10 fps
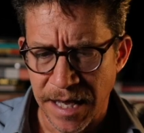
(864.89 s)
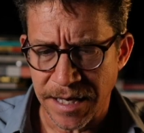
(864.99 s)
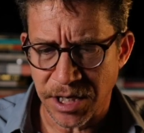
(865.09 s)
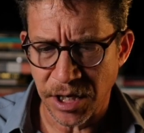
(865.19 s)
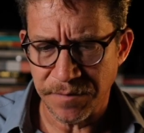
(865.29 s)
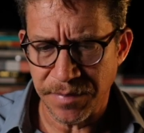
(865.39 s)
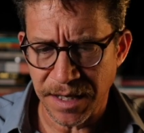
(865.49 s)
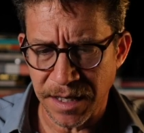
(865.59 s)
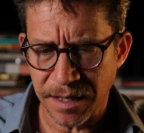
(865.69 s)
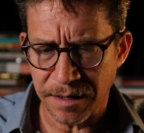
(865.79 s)
It could
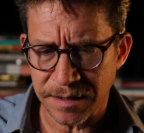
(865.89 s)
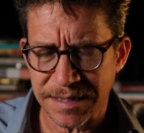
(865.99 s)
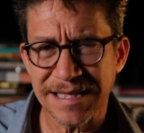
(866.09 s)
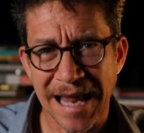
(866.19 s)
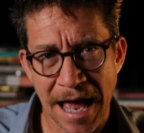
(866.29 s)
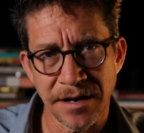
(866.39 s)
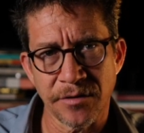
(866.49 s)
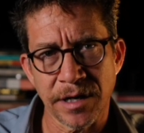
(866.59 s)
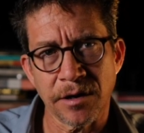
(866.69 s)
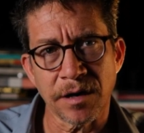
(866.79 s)
be
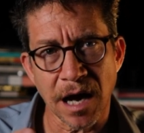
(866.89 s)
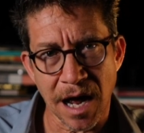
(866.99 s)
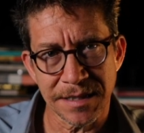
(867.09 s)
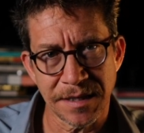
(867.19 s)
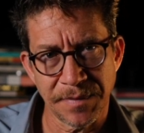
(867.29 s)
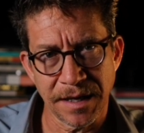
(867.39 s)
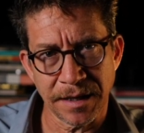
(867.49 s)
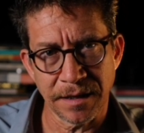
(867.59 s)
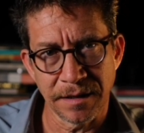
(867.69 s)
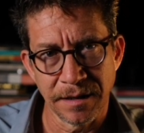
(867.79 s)
slandering or gossiping.